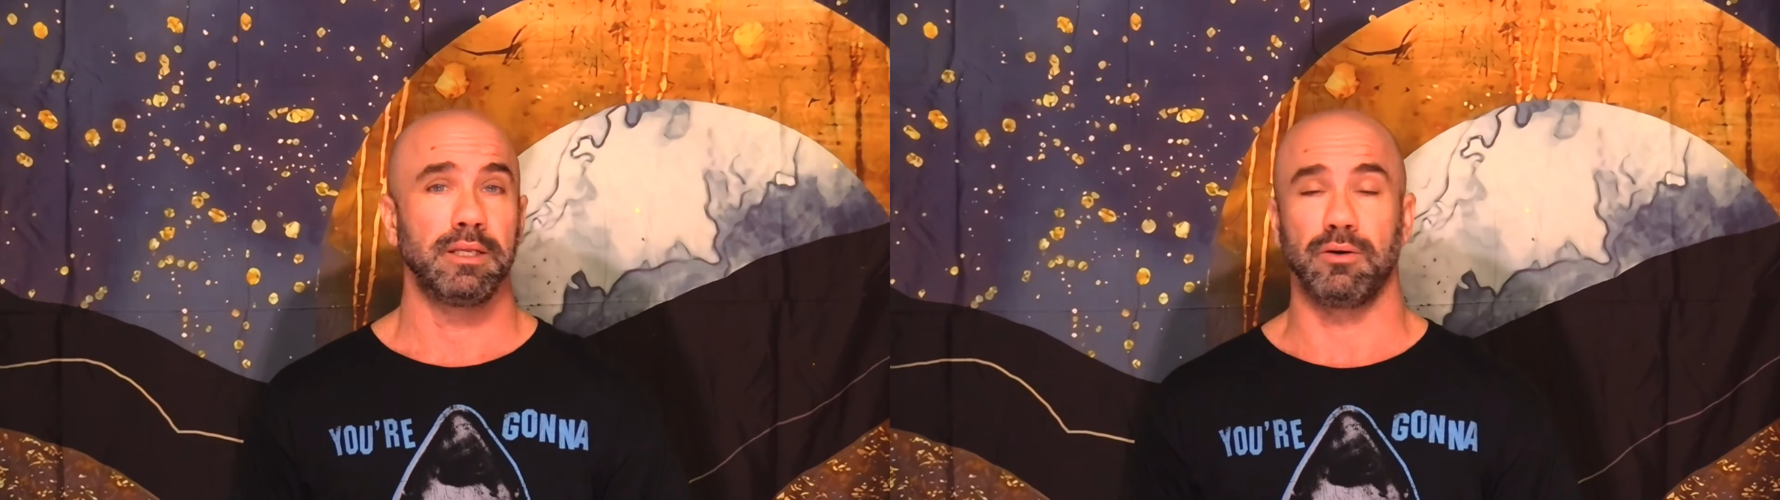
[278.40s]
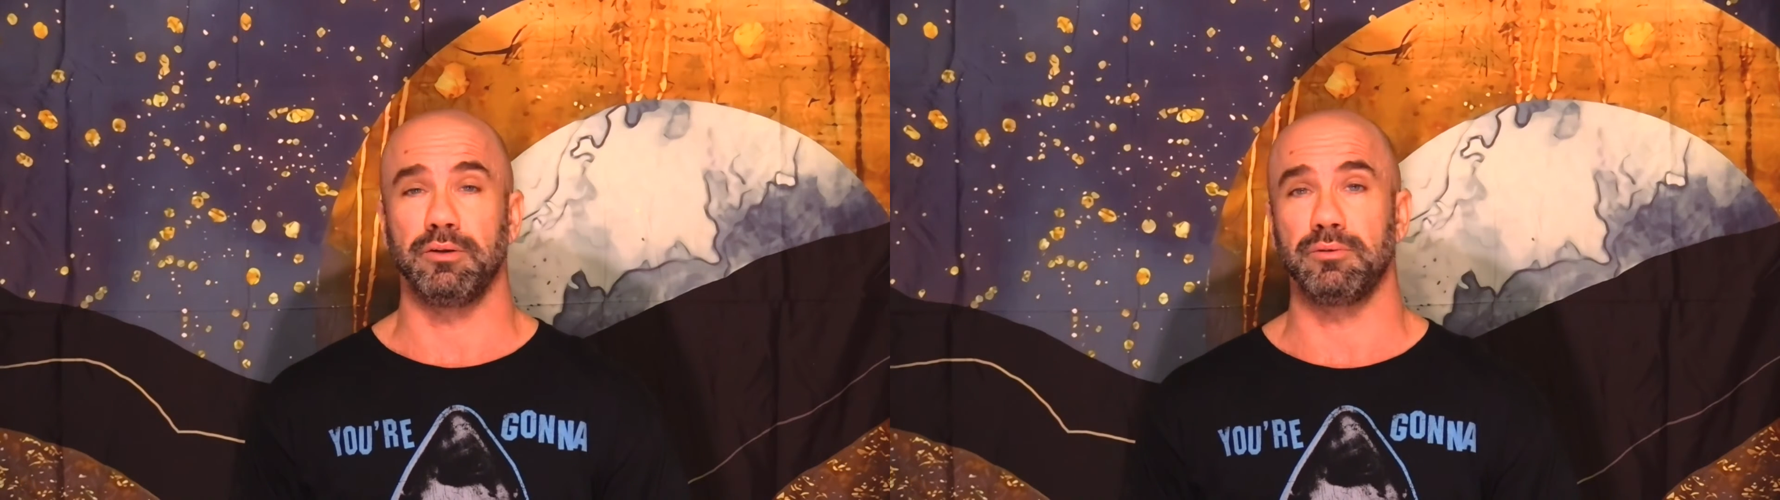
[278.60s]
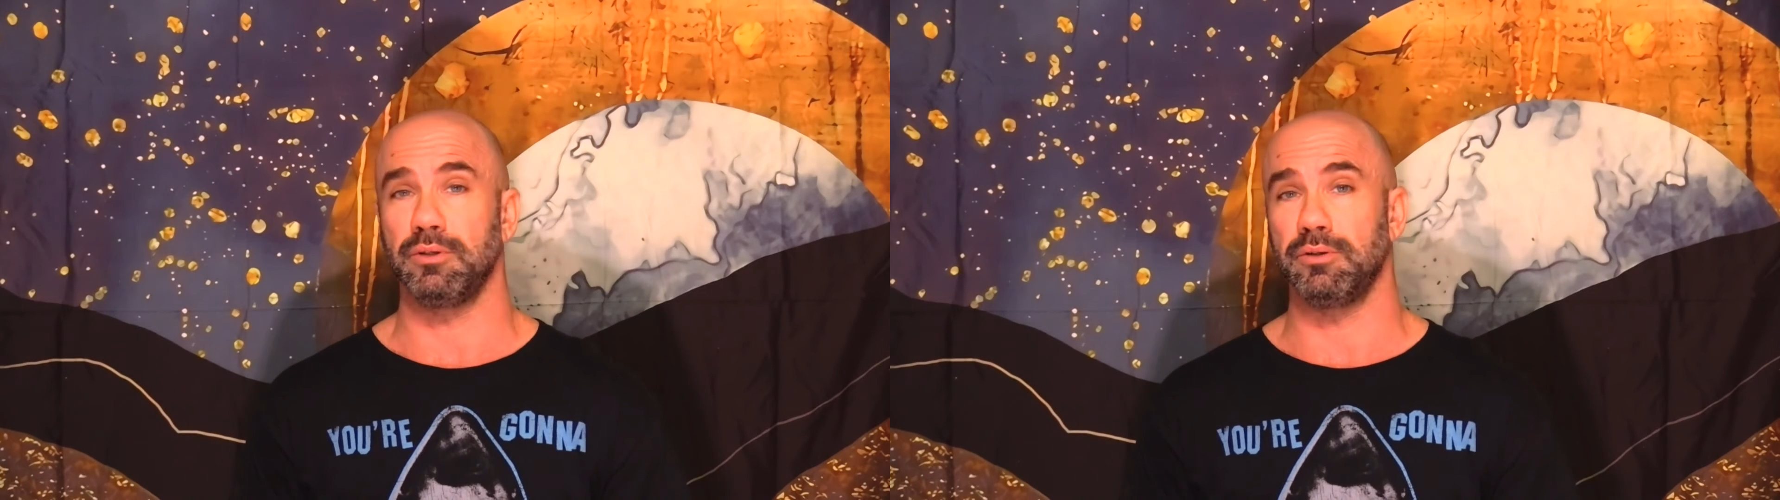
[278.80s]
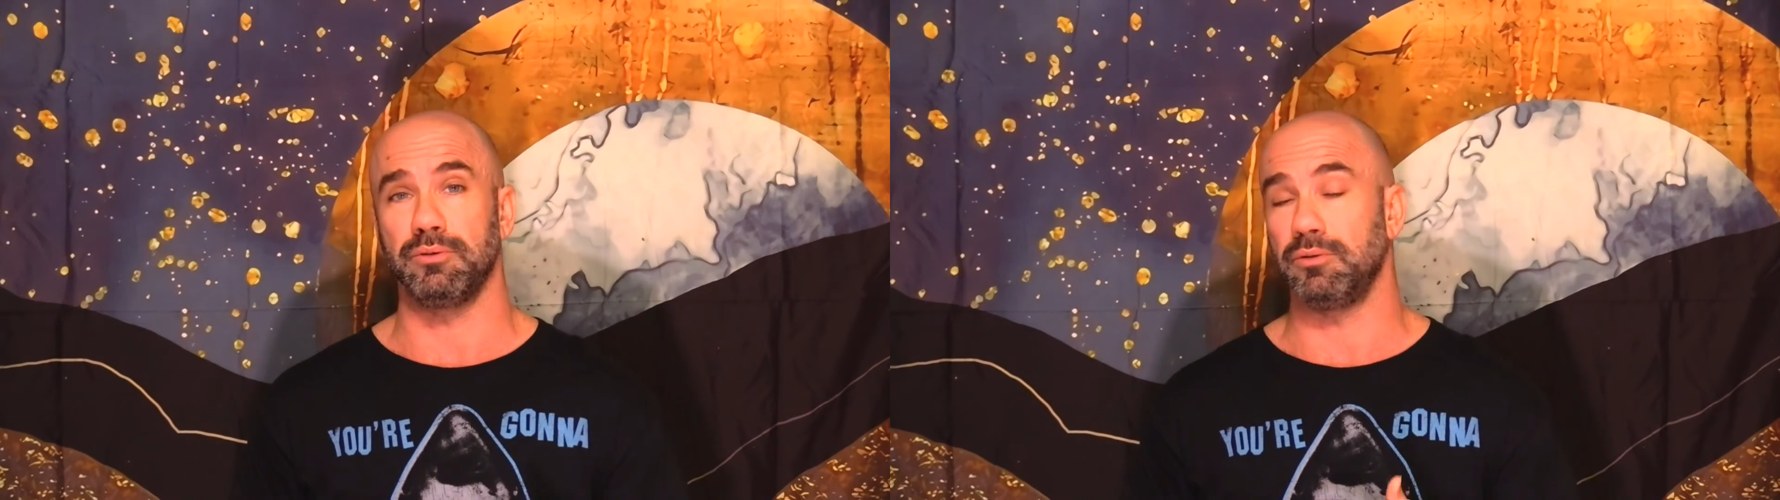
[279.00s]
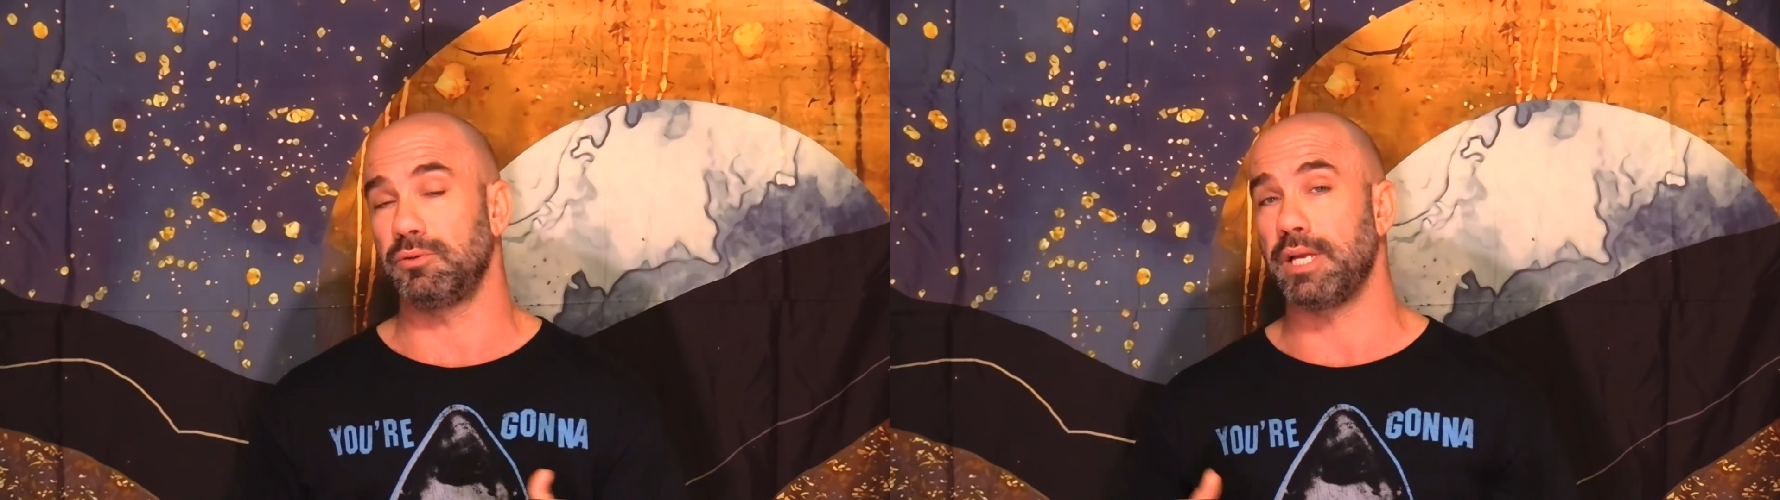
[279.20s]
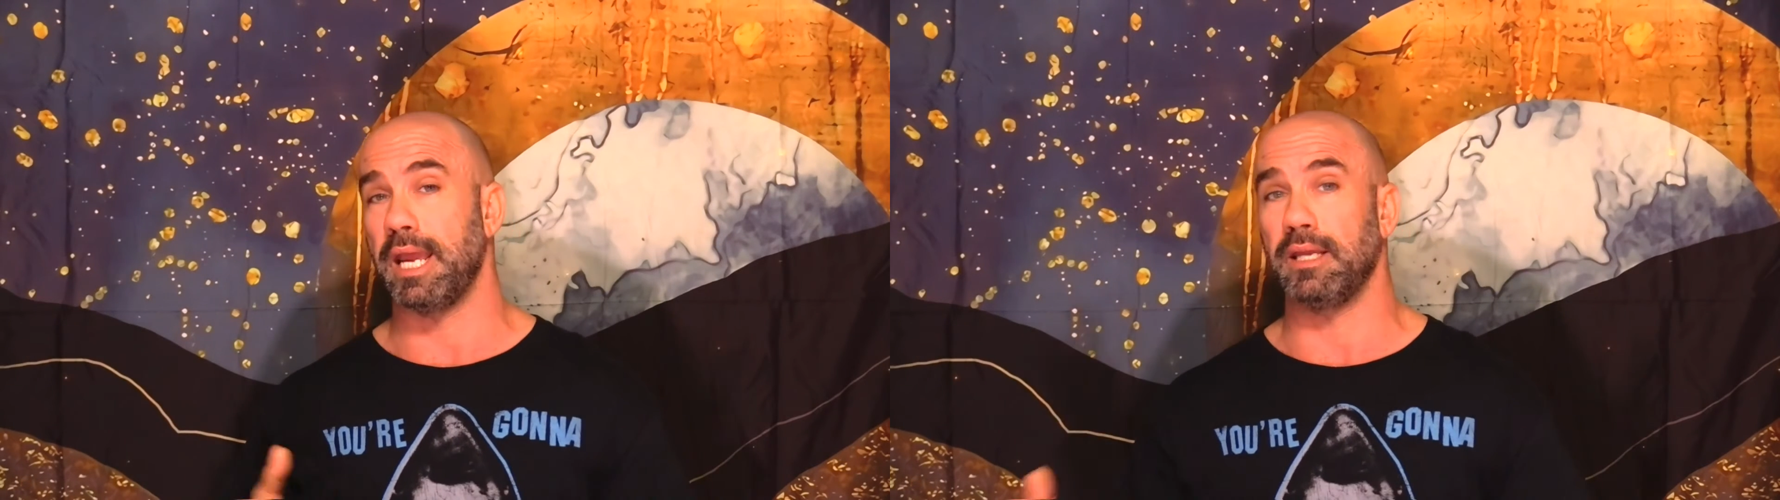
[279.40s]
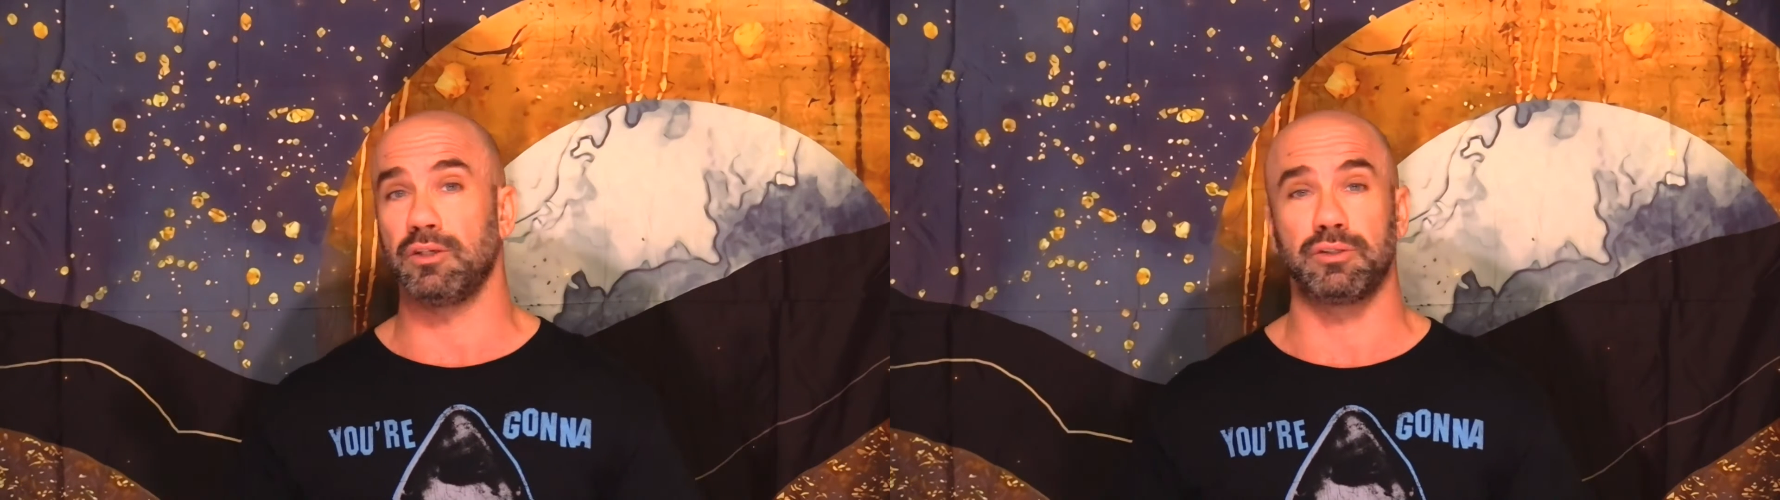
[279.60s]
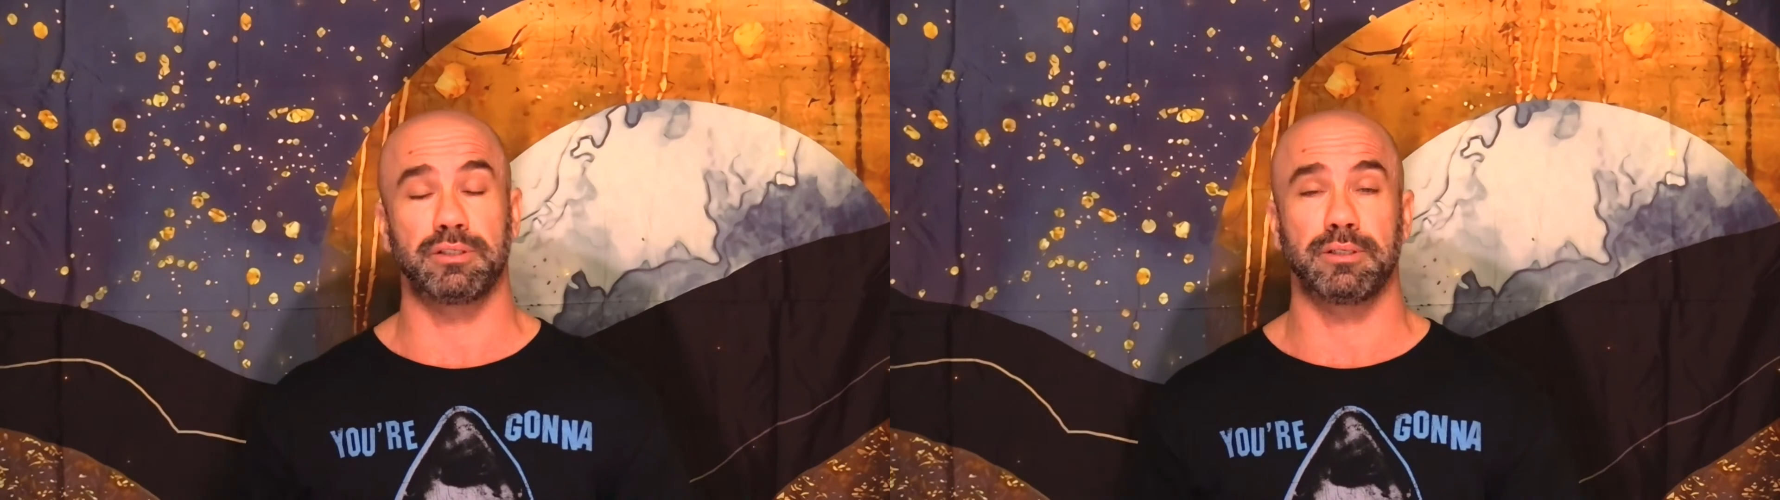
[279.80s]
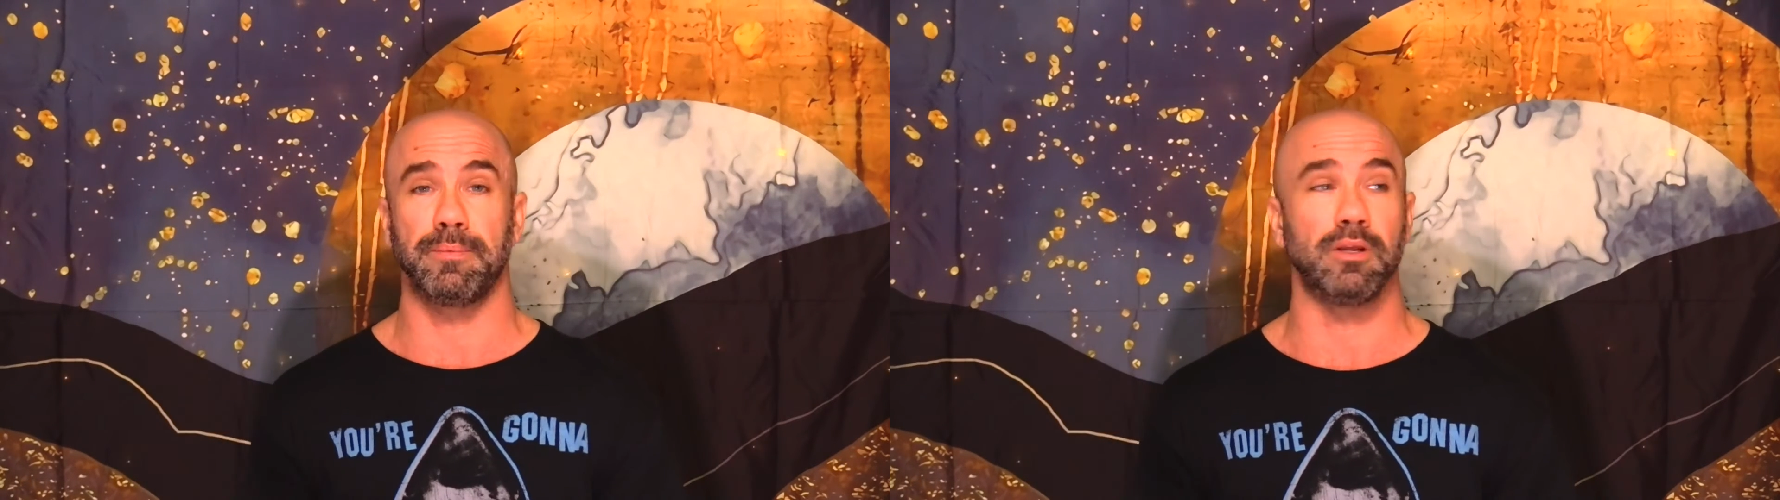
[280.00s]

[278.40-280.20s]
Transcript: you know, you change,